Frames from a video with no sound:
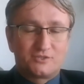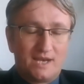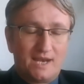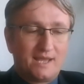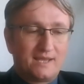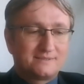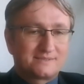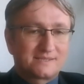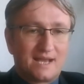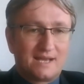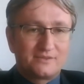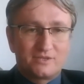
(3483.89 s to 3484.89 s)
Chile is the
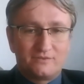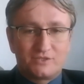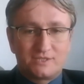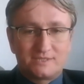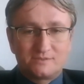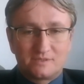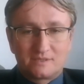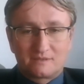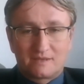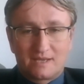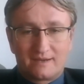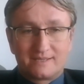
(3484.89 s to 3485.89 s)
country which is
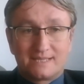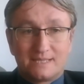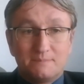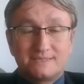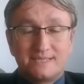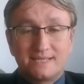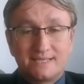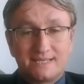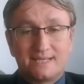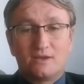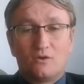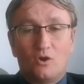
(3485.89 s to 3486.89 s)
currently missing
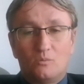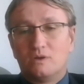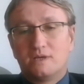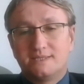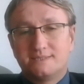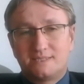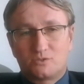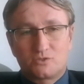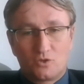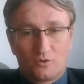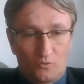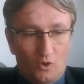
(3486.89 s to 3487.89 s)
the
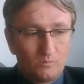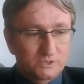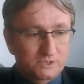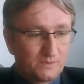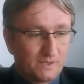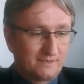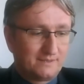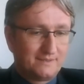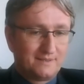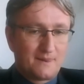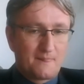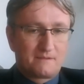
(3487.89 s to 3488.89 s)
institution of ombudsman,
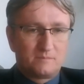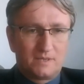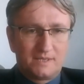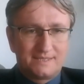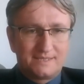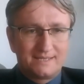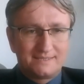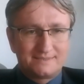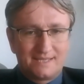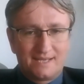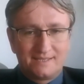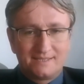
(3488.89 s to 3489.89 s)
but there is
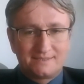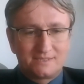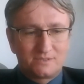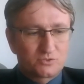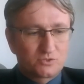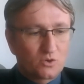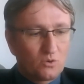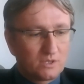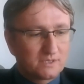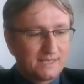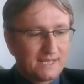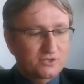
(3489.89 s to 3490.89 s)
an institution called
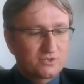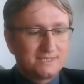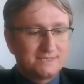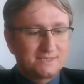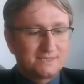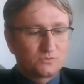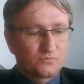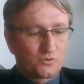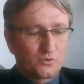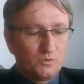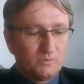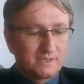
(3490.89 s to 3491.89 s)
the National Institute
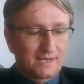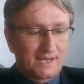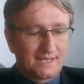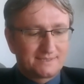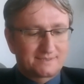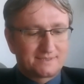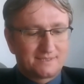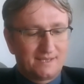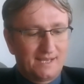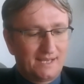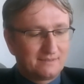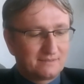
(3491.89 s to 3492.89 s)
for Human Rights
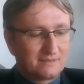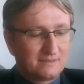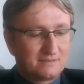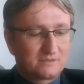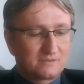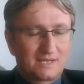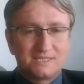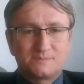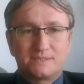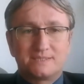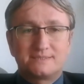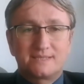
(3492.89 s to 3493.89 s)
and the
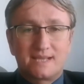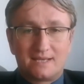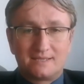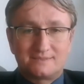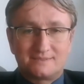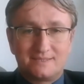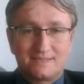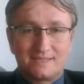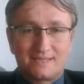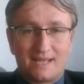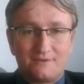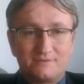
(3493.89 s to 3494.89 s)
Transparency Council that
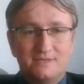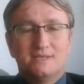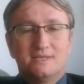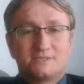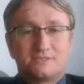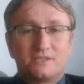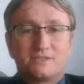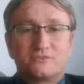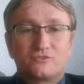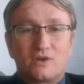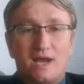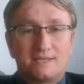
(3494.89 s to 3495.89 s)
have certain
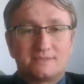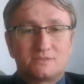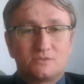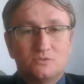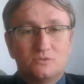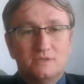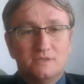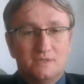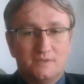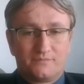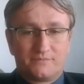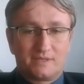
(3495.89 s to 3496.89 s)
rights to
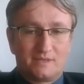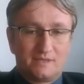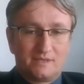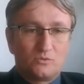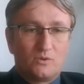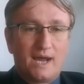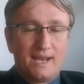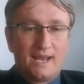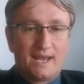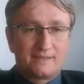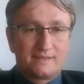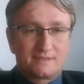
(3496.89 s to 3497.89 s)

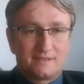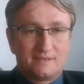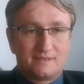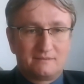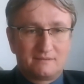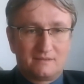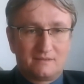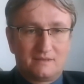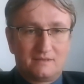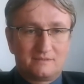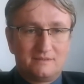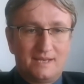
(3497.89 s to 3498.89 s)
highlight
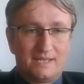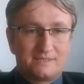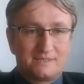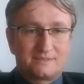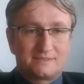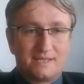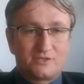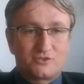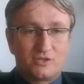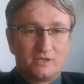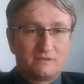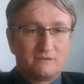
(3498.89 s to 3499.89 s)
the
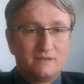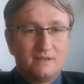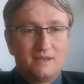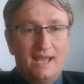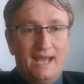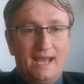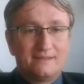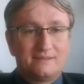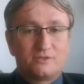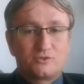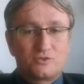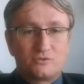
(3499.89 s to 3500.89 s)
legislation and
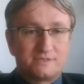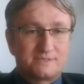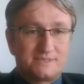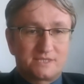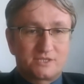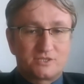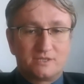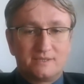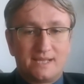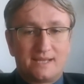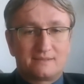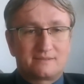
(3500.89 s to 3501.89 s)
the jurisdiction
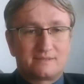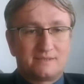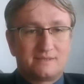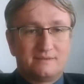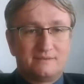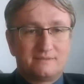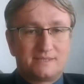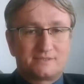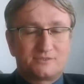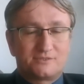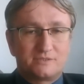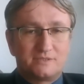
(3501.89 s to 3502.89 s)
that
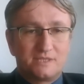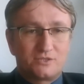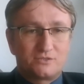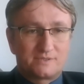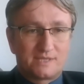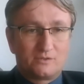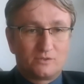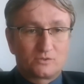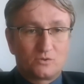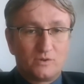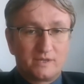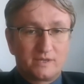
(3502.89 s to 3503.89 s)
certain issues are not
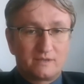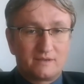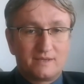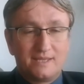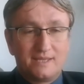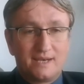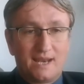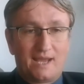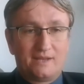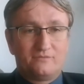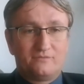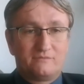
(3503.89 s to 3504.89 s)
going in
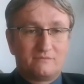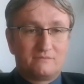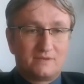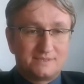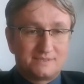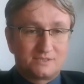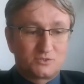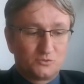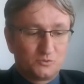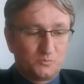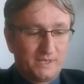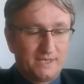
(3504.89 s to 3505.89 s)
line as it
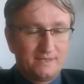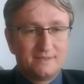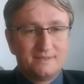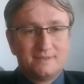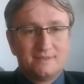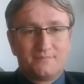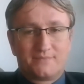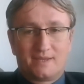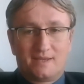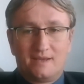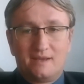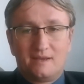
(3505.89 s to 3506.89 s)
should be
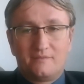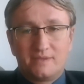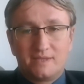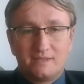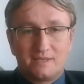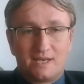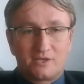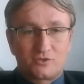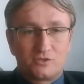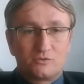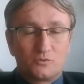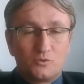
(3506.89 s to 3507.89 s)
in
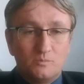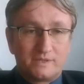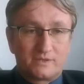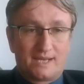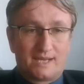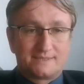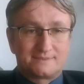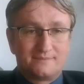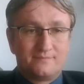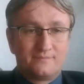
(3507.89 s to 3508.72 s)
relation to human rights.